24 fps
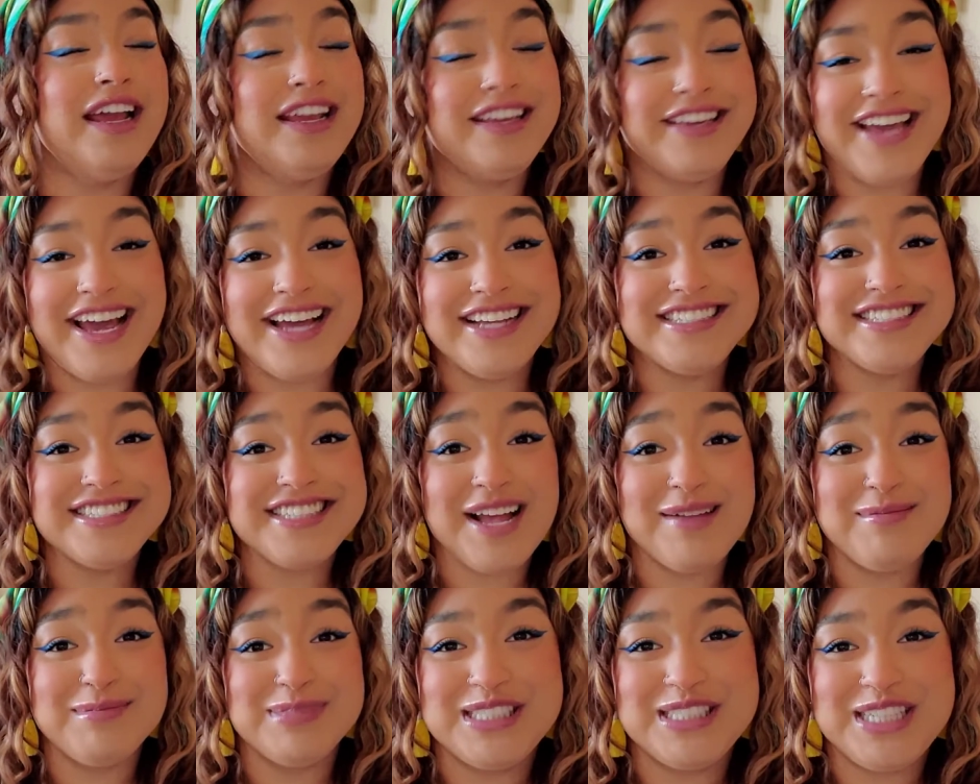Yes,
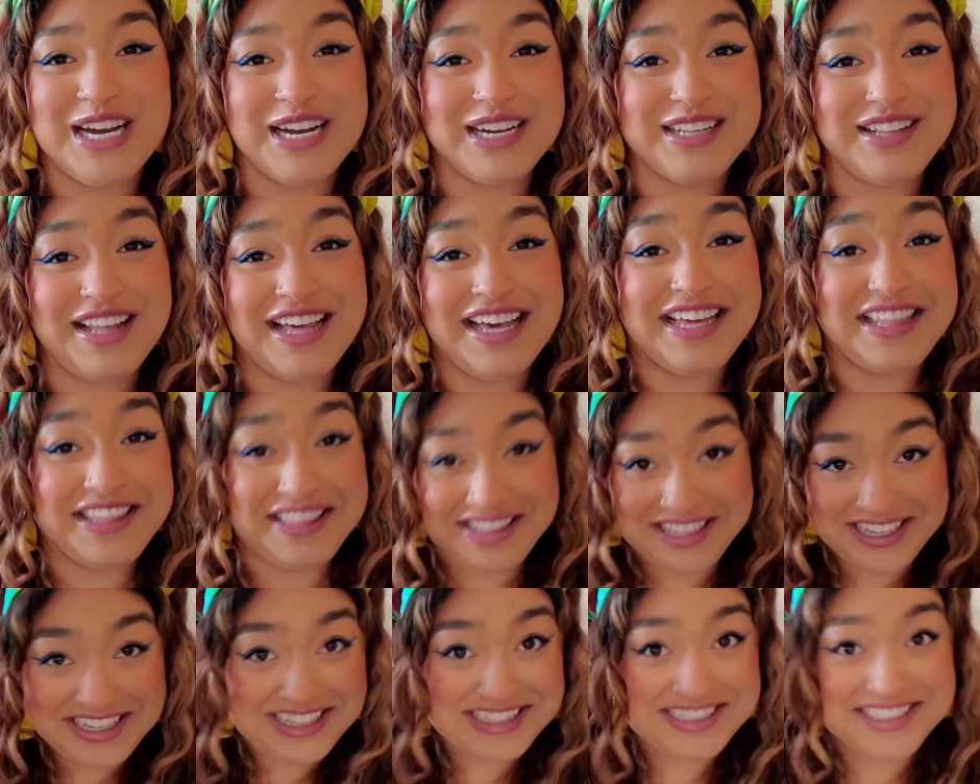stuck like
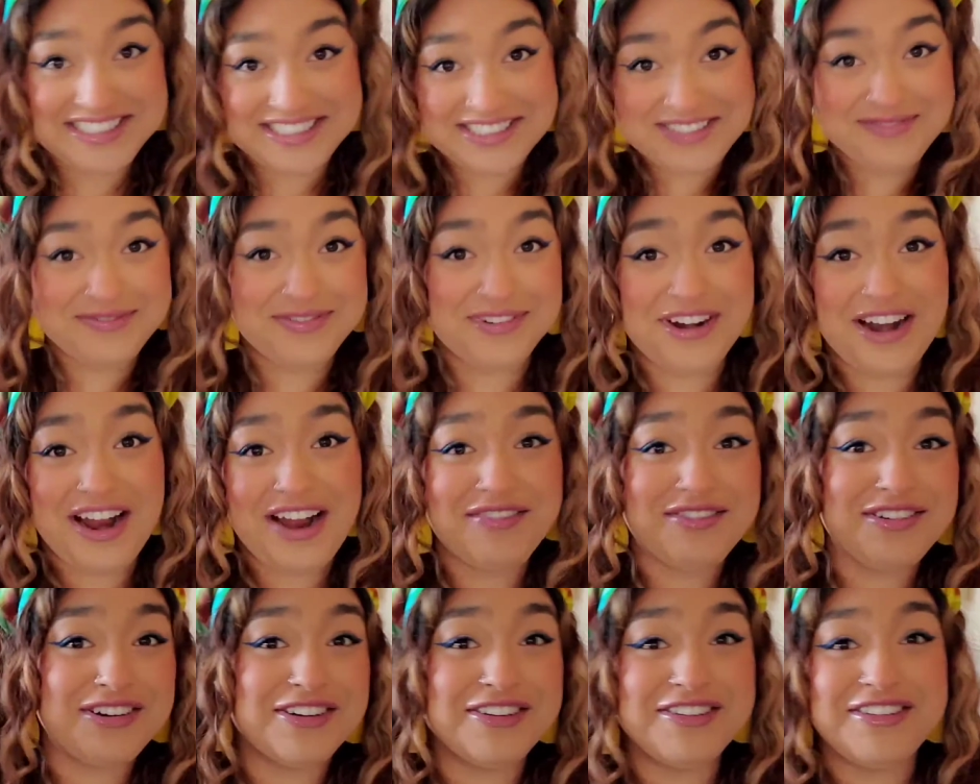this
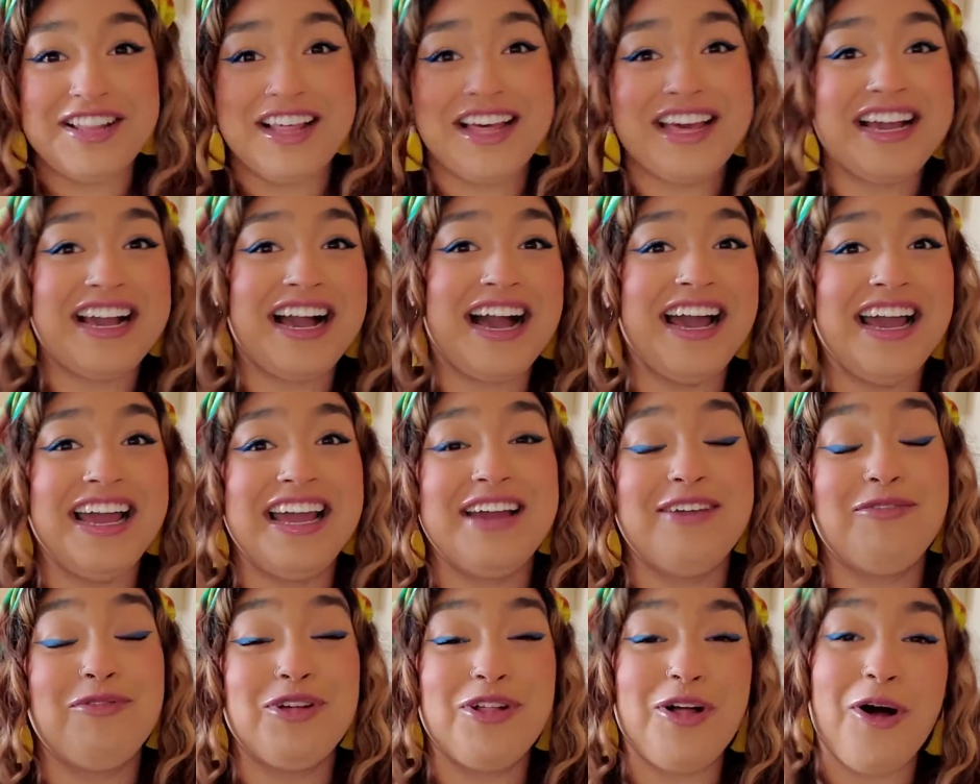forever. Like,
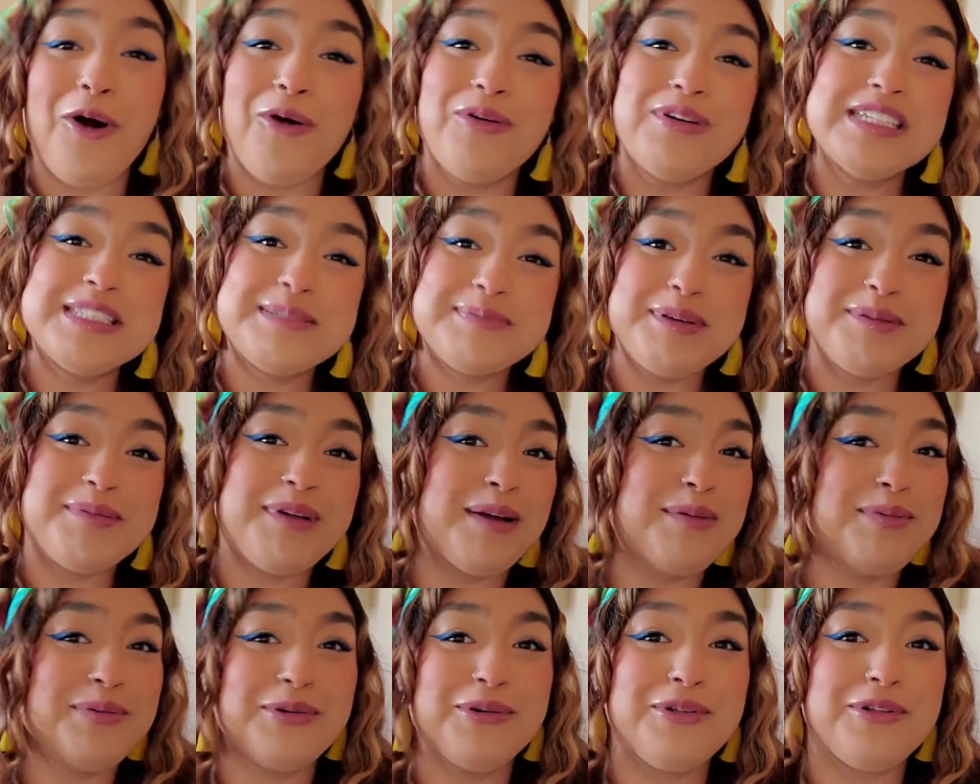I will always be
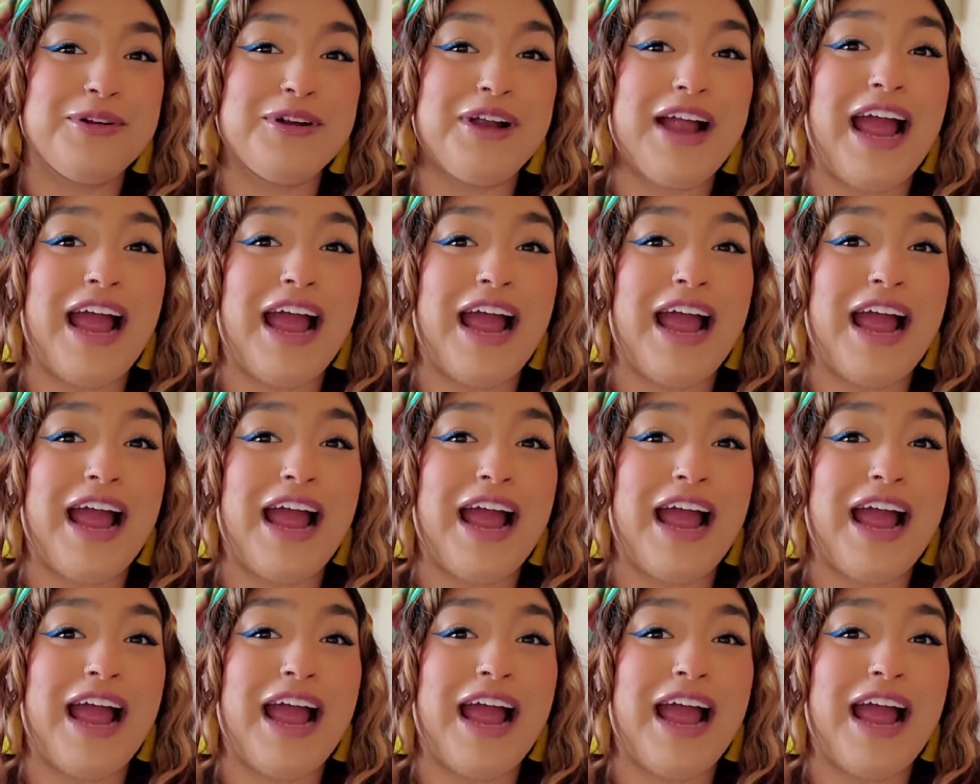bipolar.